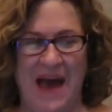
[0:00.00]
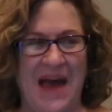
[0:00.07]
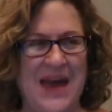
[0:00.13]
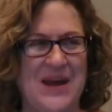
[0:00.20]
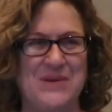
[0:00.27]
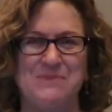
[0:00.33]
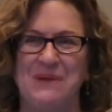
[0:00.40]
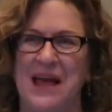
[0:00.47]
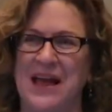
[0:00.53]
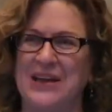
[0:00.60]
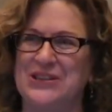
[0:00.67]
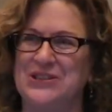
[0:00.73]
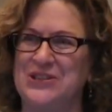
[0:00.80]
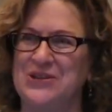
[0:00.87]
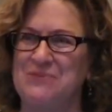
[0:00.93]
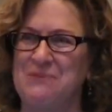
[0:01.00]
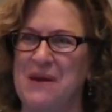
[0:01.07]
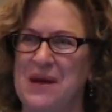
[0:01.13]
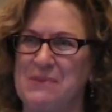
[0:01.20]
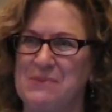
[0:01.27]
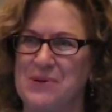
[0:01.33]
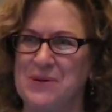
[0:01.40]
I had a blank sheet of
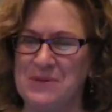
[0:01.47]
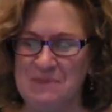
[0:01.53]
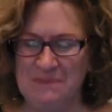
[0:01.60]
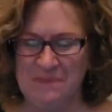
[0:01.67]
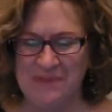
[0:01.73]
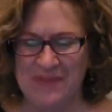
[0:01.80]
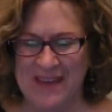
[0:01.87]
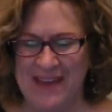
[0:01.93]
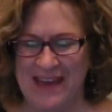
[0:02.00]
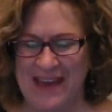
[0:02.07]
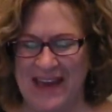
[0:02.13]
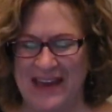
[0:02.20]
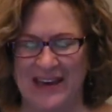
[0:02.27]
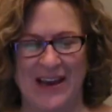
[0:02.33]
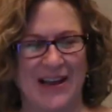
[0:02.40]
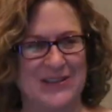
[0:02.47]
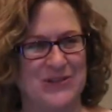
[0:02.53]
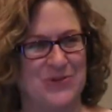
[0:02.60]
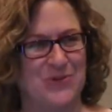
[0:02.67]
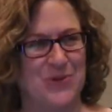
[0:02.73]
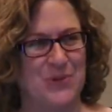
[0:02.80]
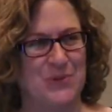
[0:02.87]
paper and lots
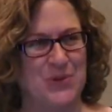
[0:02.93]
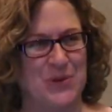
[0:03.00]
of room